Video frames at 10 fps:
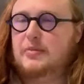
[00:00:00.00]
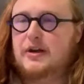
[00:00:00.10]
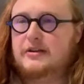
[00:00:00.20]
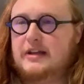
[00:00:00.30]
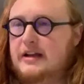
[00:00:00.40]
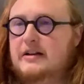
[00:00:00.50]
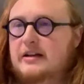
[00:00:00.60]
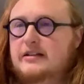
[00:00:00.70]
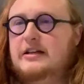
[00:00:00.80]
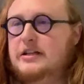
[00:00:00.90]
but that
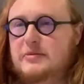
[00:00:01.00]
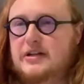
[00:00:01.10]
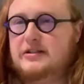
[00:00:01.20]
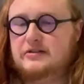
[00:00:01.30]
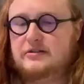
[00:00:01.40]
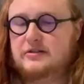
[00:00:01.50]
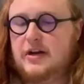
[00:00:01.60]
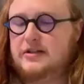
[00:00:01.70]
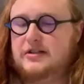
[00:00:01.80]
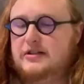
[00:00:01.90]
leads me to
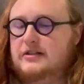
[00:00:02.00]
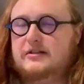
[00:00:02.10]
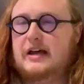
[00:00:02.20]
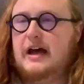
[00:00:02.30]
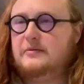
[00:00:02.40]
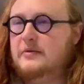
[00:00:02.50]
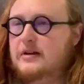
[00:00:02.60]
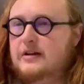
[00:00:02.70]
question that